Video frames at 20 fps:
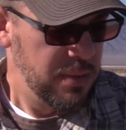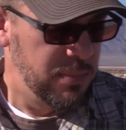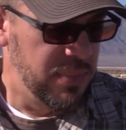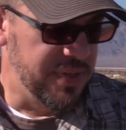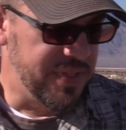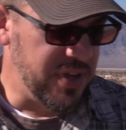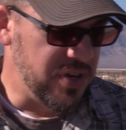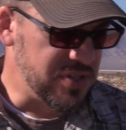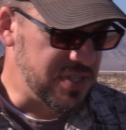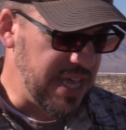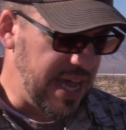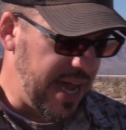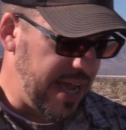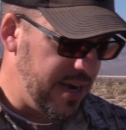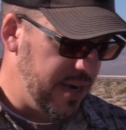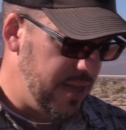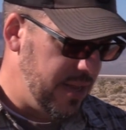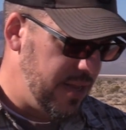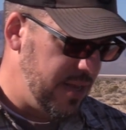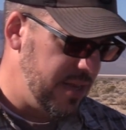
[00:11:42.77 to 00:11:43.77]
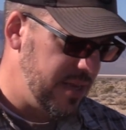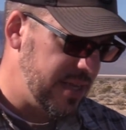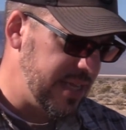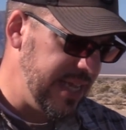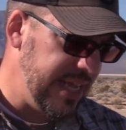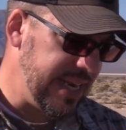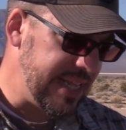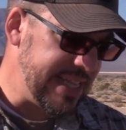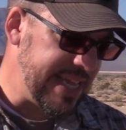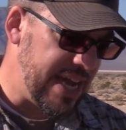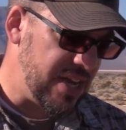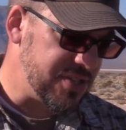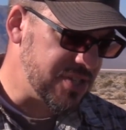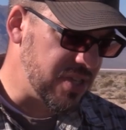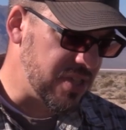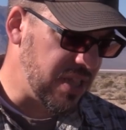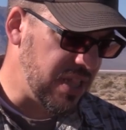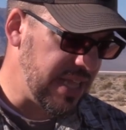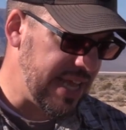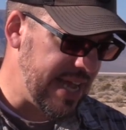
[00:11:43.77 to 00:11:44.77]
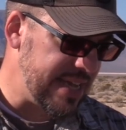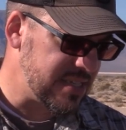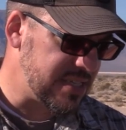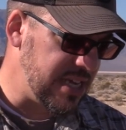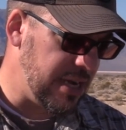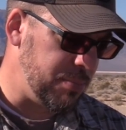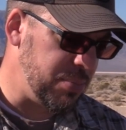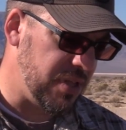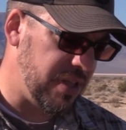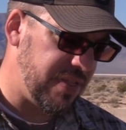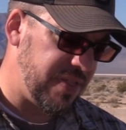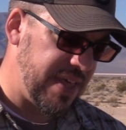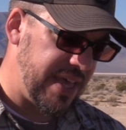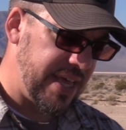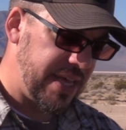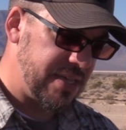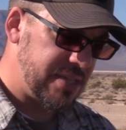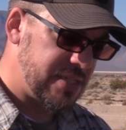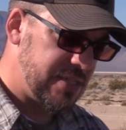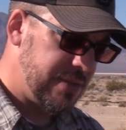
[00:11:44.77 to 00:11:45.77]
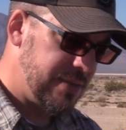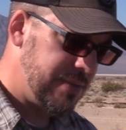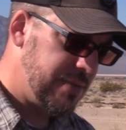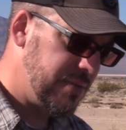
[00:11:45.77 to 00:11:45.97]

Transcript: But there's that. Getting down to the last couple of things,